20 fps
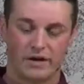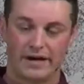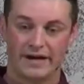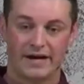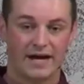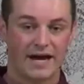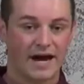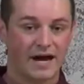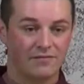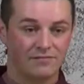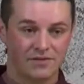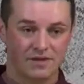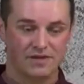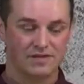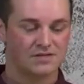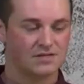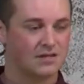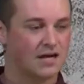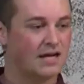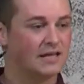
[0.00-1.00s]
I got to have
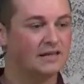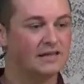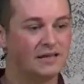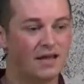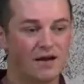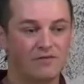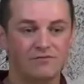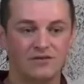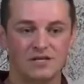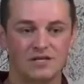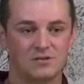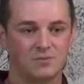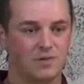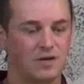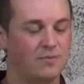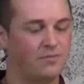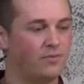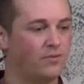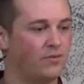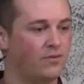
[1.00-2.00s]
these. I love these
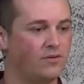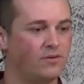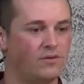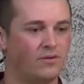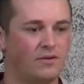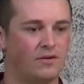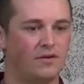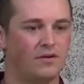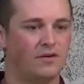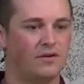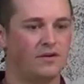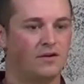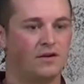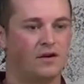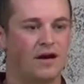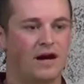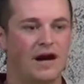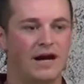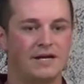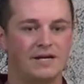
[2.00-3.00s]
people.
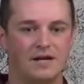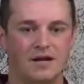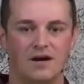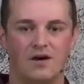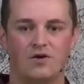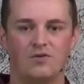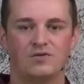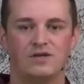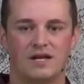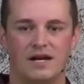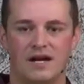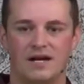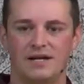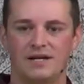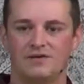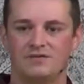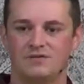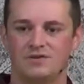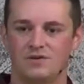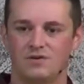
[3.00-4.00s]
I know that I
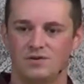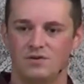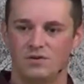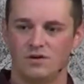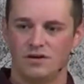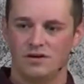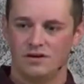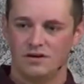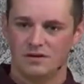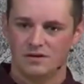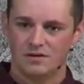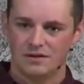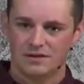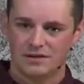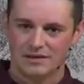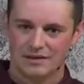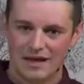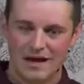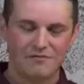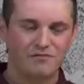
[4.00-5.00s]
need to
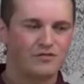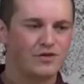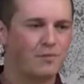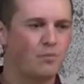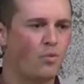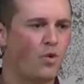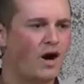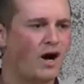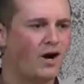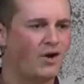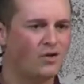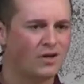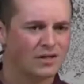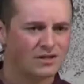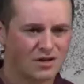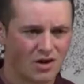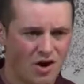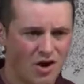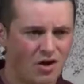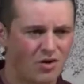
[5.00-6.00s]
love them well
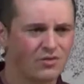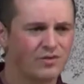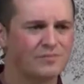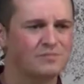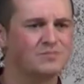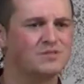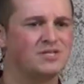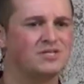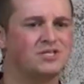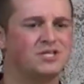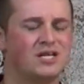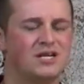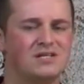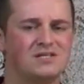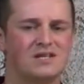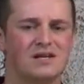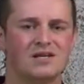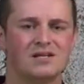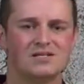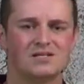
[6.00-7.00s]
and call them to
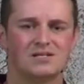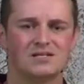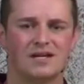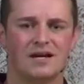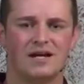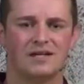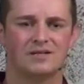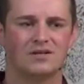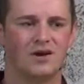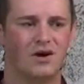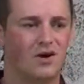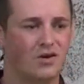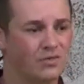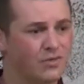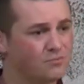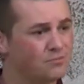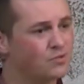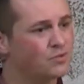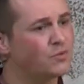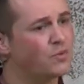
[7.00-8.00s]
Jesus and
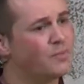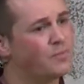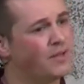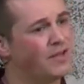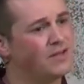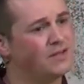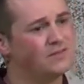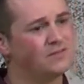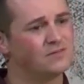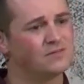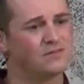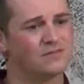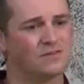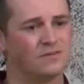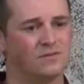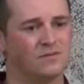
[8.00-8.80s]
call them to repent.